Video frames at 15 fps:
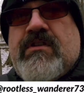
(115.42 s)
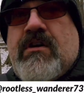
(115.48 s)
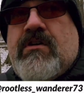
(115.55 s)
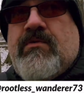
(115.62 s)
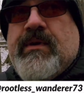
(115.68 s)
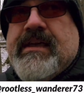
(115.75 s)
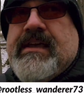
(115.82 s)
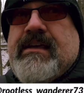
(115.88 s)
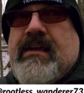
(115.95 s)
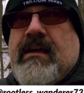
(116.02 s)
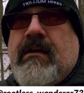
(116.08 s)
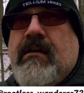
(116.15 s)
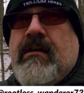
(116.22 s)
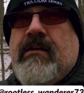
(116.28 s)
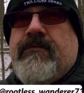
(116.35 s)
though we
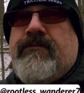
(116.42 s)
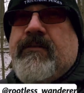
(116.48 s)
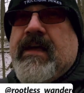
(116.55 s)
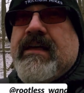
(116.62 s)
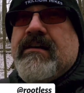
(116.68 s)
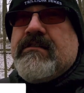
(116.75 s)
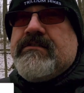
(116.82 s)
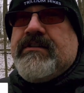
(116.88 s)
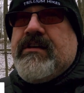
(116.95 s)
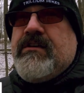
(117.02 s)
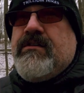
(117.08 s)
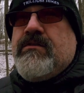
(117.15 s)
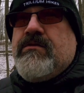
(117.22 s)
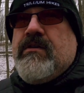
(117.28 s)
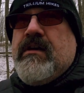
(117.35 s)
failed
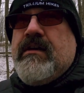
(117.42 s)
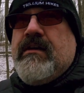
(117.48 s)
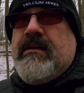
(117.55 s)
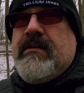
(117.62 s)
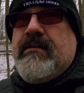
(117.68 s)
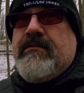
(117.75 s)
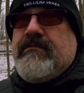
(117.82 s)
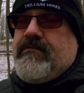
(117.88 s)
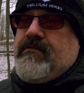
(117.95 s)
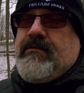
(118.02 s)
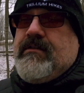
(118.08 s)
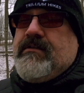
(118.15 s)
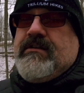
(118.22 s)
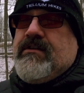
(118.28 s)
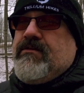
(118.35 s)
to
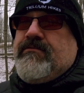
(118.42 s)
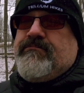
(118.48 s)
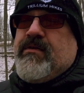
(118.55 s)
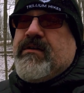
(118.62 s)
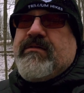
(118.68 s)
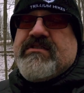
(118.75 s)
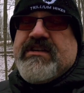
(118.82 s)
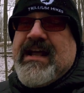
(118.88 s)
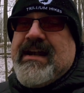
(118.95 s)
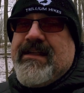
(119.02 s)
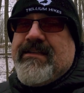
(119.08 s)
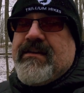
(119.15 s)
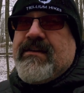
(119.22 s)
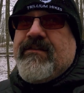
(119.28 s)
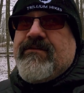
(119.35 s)
do pretty much
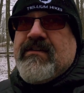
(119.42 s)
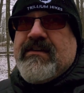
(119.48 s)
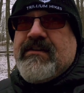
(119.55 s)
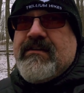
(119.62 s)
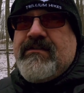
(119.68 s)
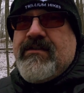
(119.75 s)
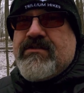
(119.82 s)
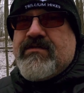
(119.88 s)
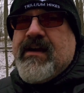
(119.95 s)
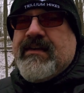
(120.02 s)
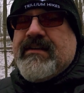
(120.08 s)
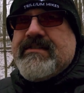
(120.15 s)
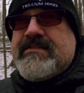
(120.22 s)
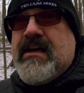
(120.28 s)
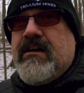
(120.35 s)
anything of the
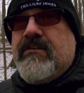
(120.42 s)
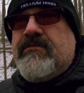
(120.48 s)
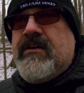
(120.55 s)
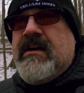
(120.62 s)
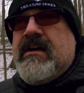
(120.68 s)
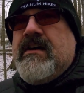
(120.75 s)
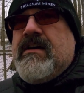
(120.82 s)
trail itself,